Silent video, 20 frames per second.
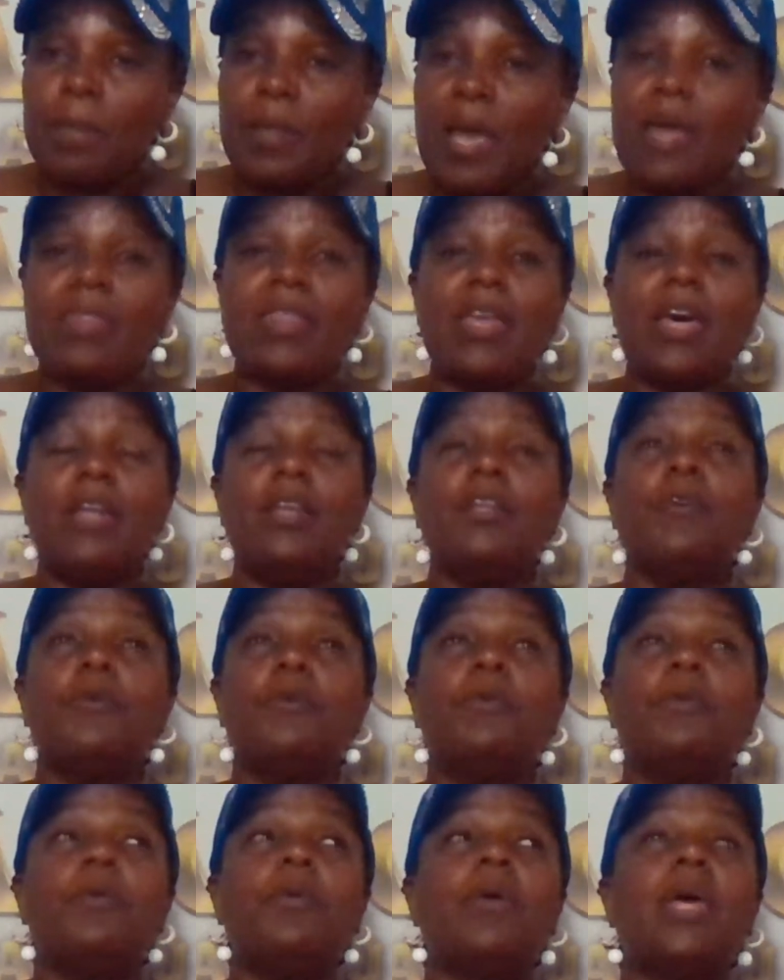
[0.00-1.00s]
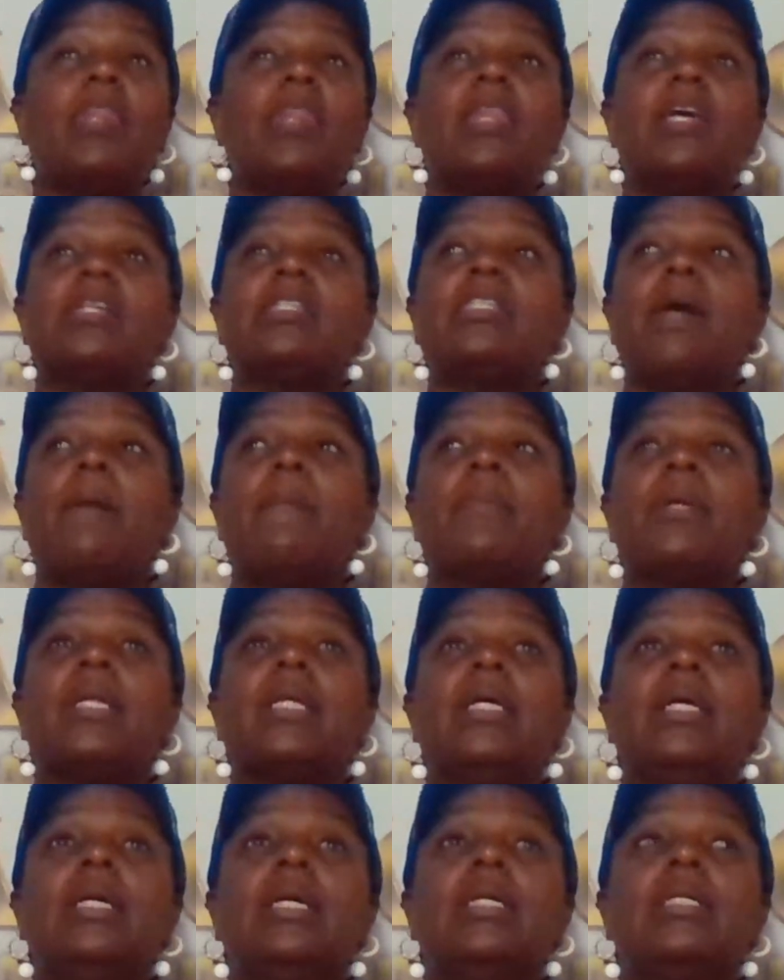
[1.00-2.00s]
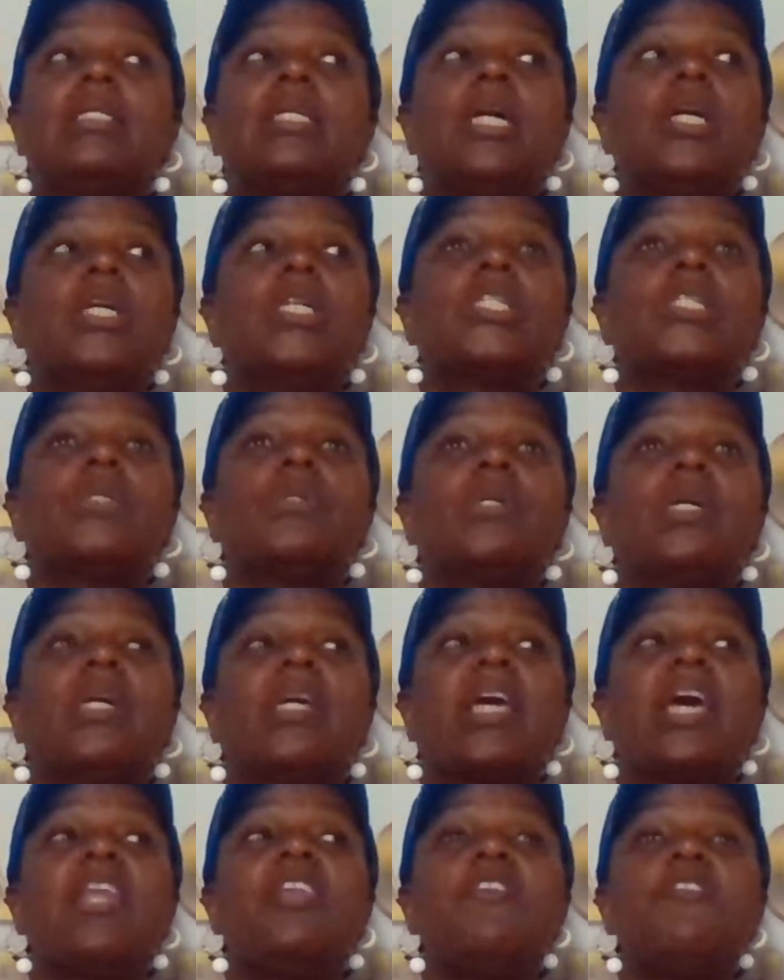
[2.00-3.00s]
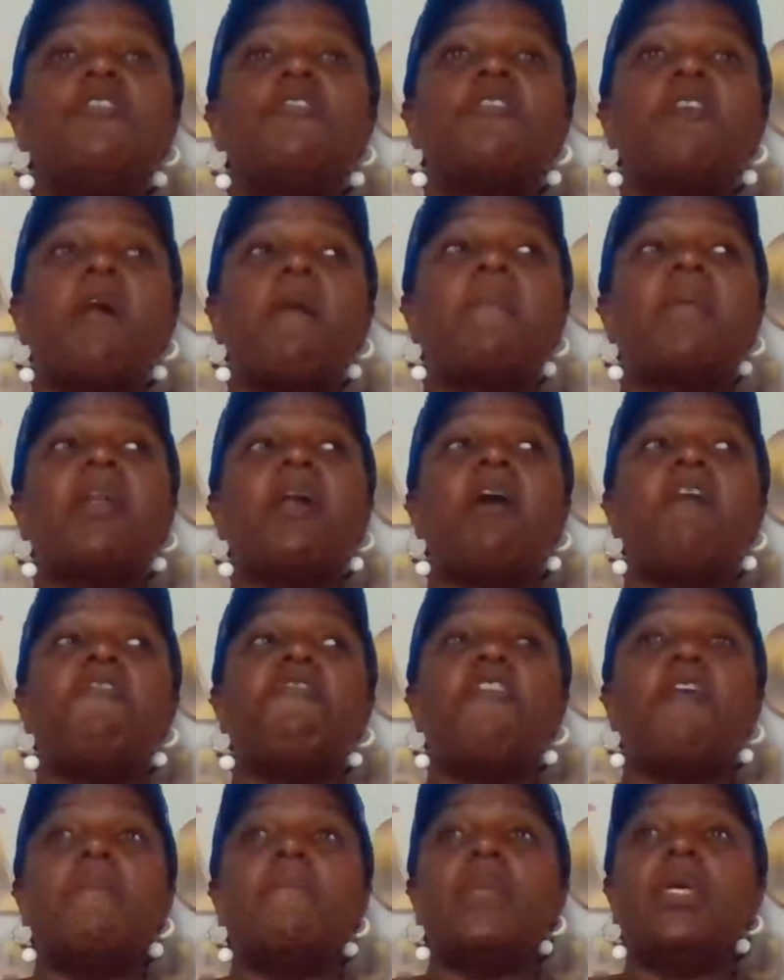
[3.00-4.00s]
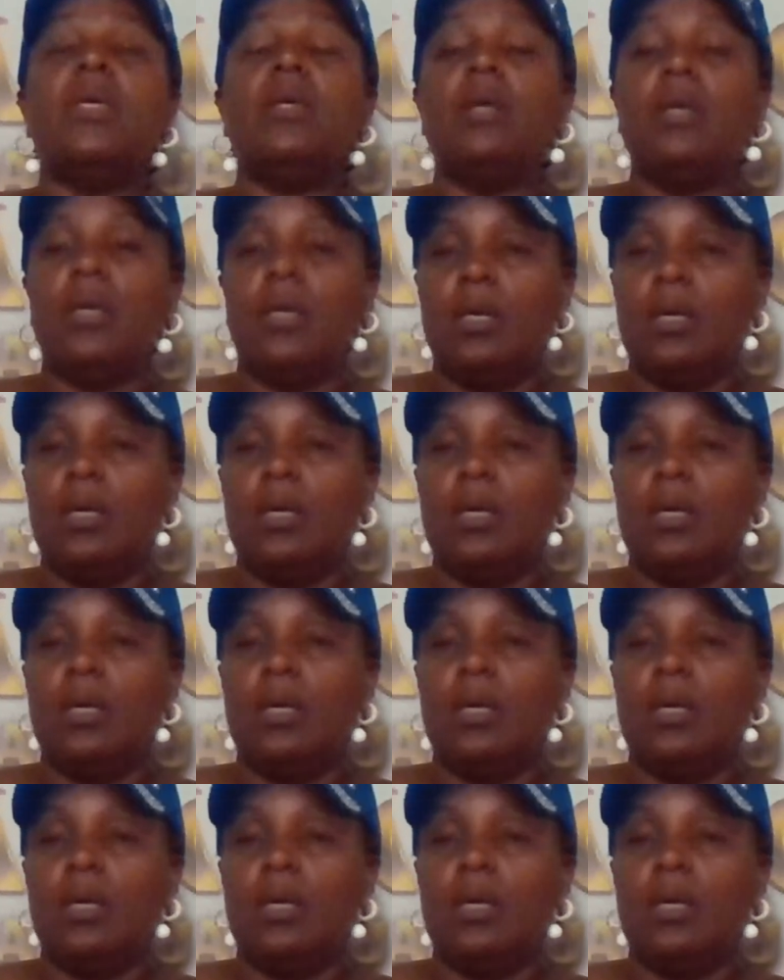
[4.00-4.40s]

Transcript: And then somebody tells you, can you drop it off for me?